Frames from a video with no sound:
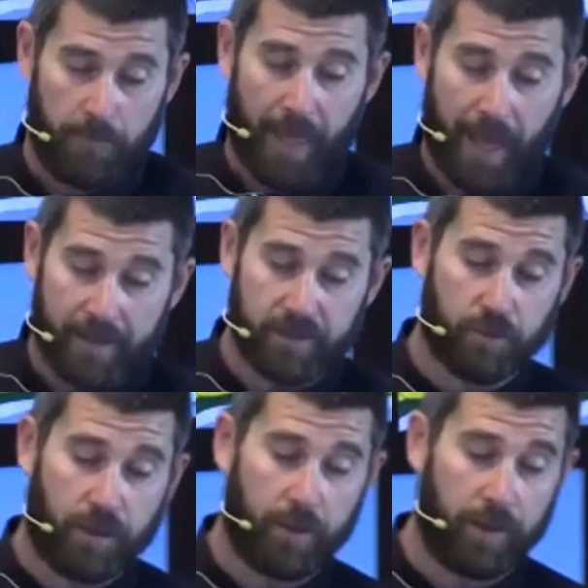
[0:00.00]
That is
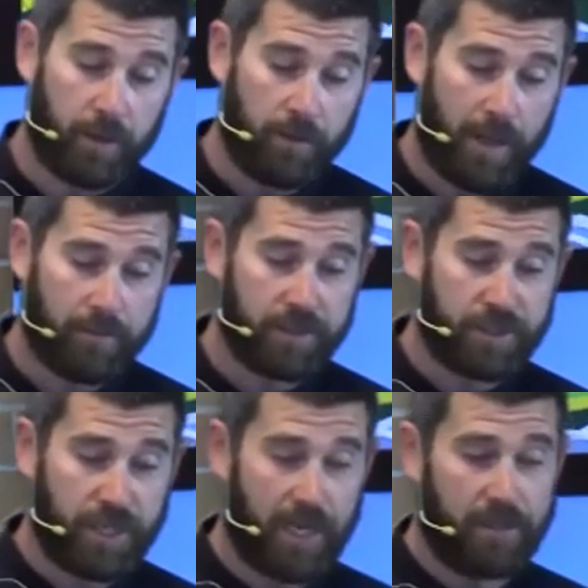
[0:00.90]
the right way around. The
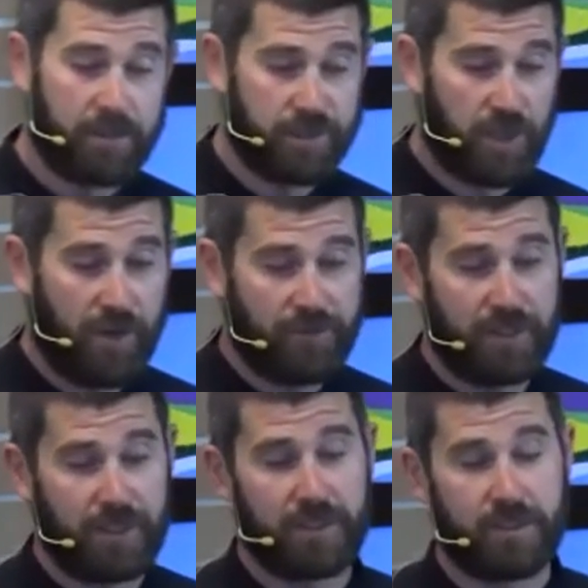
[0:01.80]
challenge is
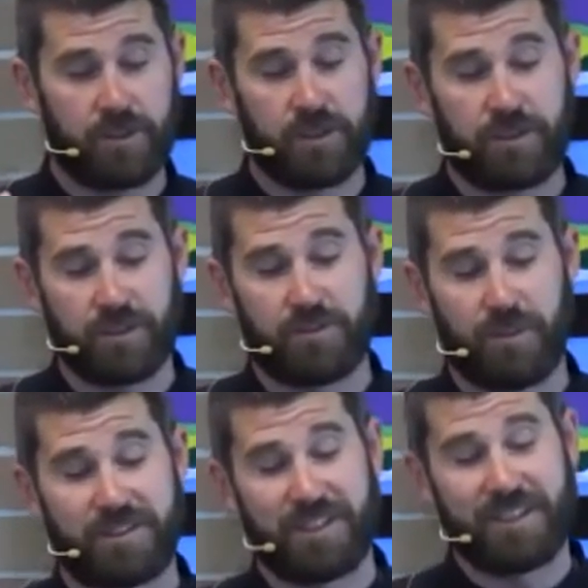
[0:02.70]
often needed just as
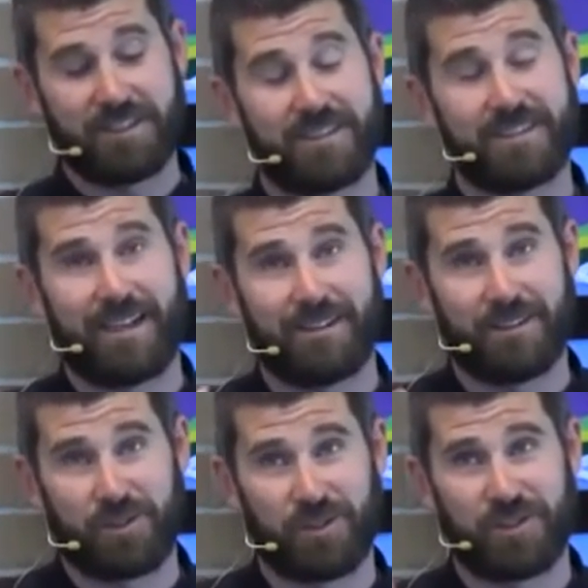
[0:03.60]
much inside
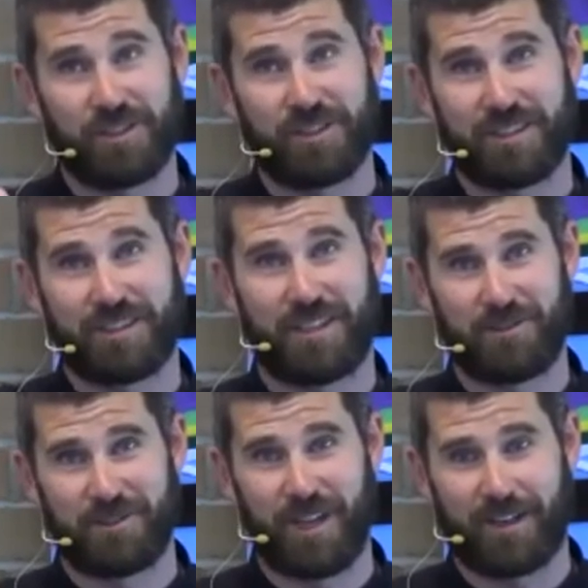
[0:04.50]
the churches as
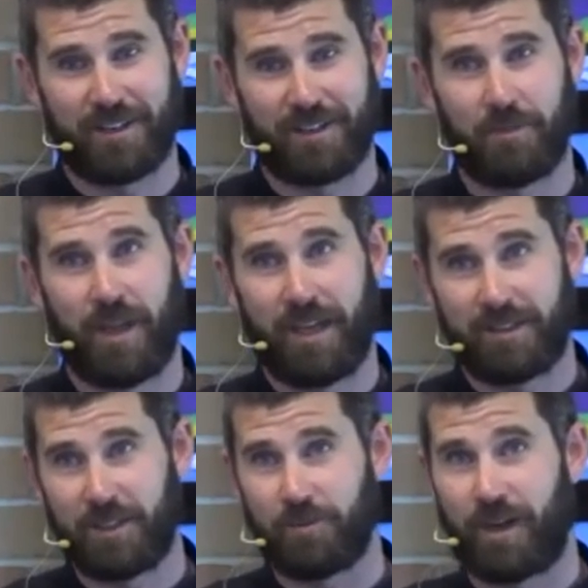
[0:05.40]
outside of them.
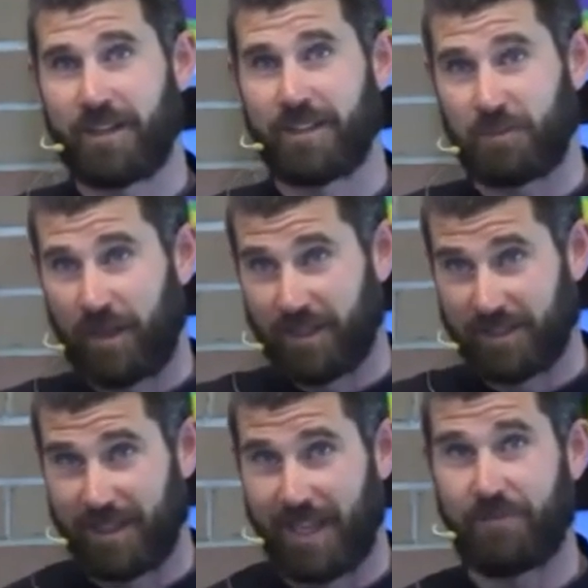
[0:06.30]
N.T. Wright has spent
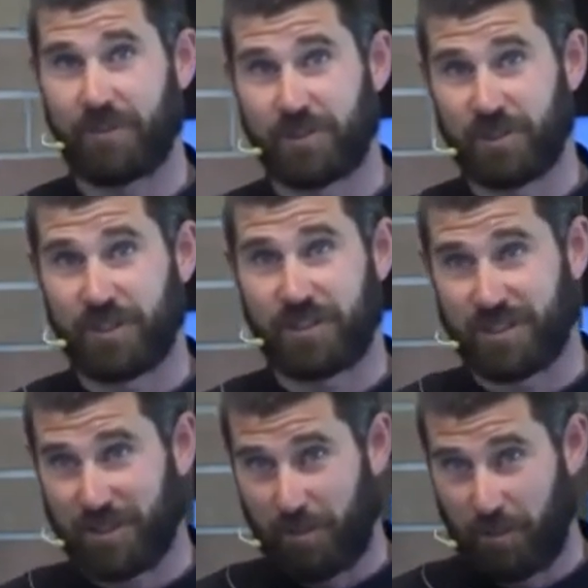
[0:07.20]
his life in church.
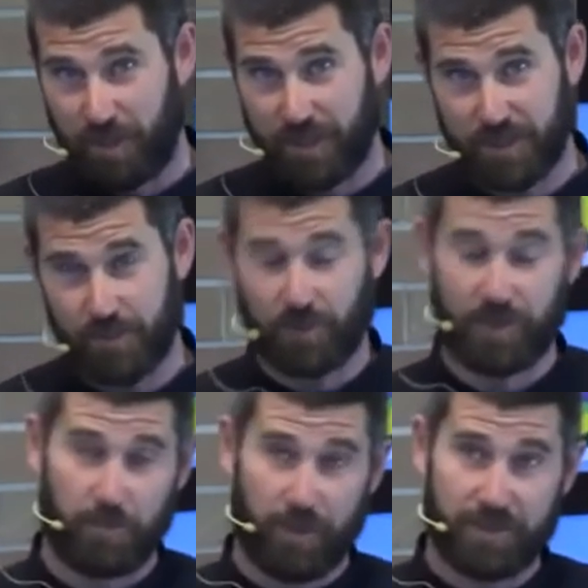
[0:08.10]
He's a bishop, or
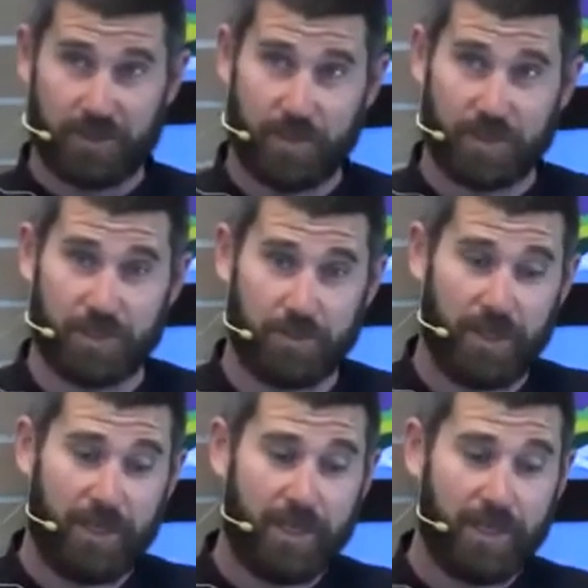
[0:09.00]
he was a bishop.
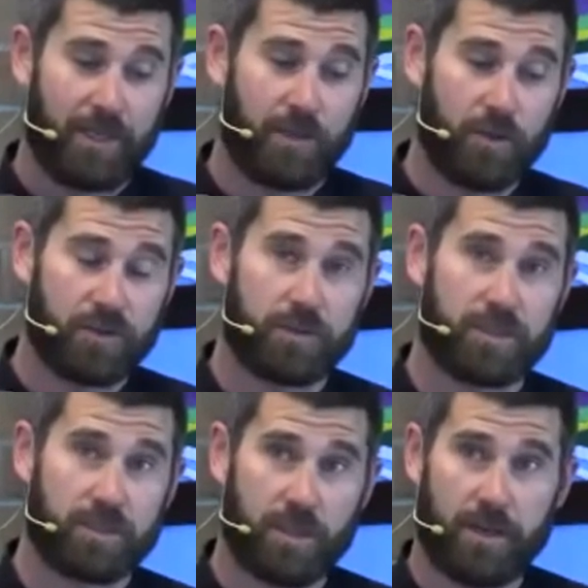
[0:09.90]
He knows what
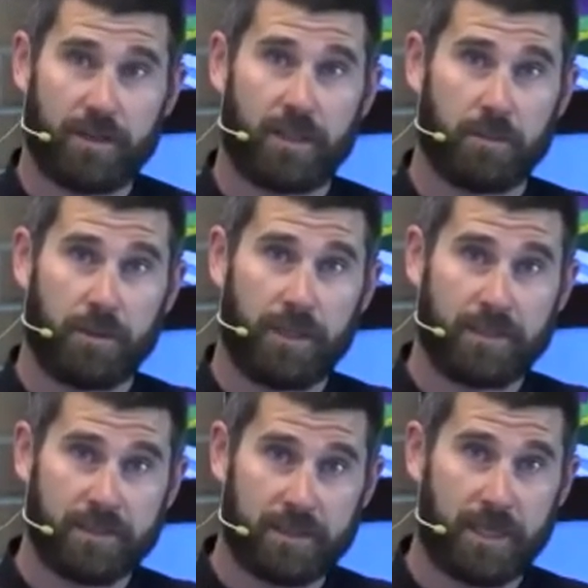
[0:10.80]
he's talking about.
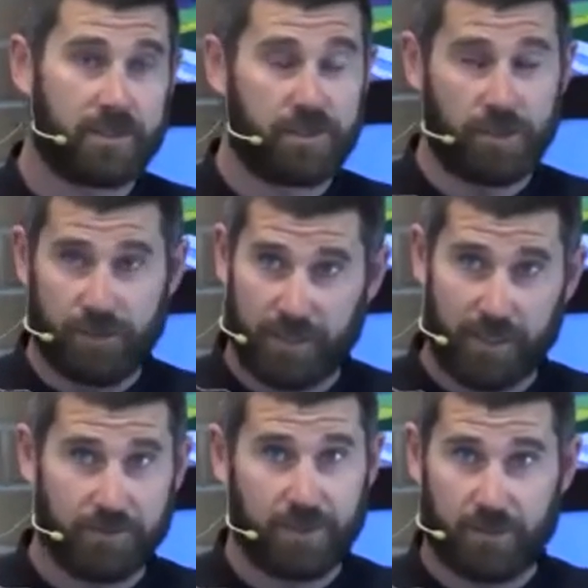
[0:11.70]
Inside the church and
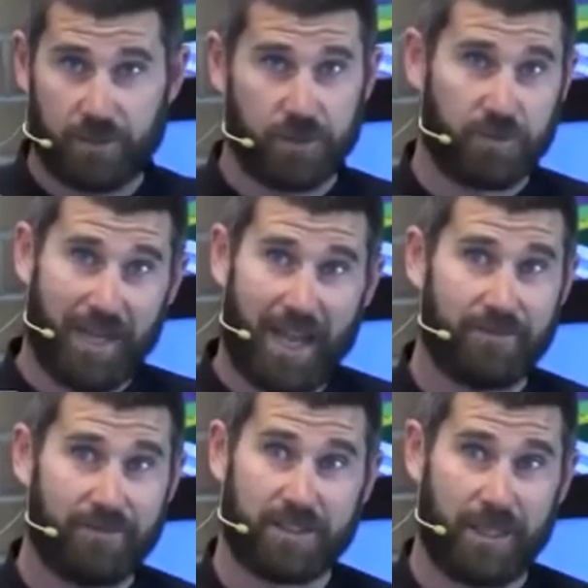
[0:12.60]
outside the church, we
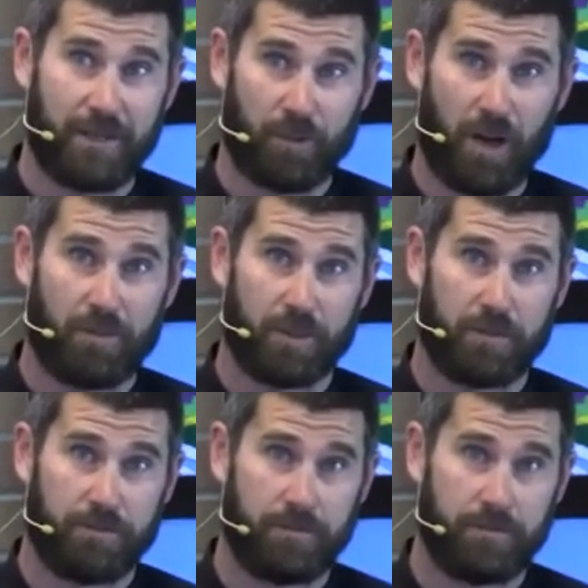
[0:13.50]
have the same problem.